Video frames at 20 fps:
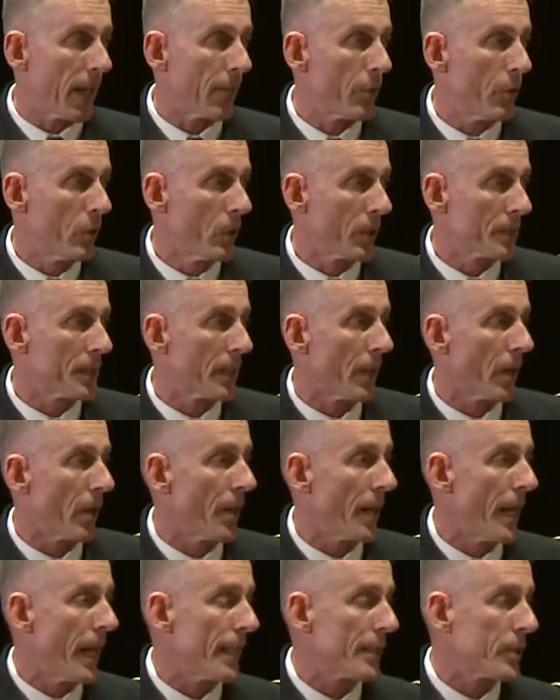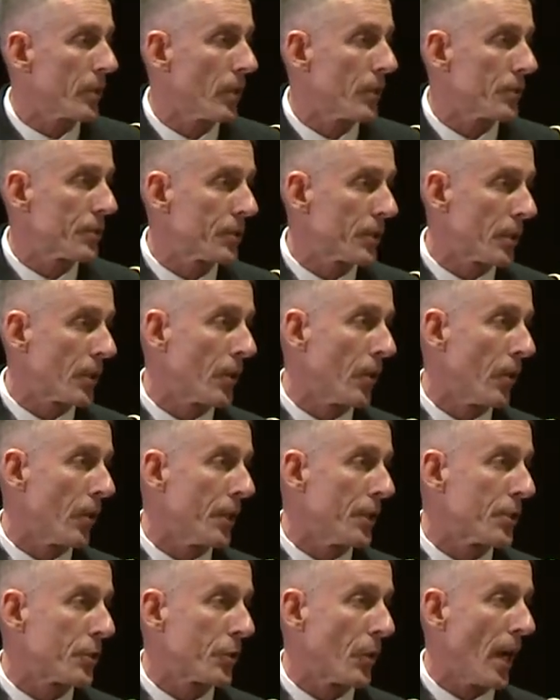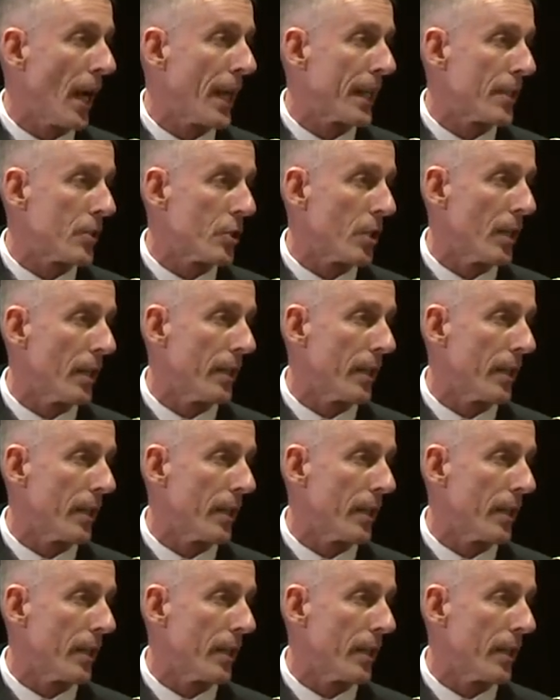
If you looked at our national security strategy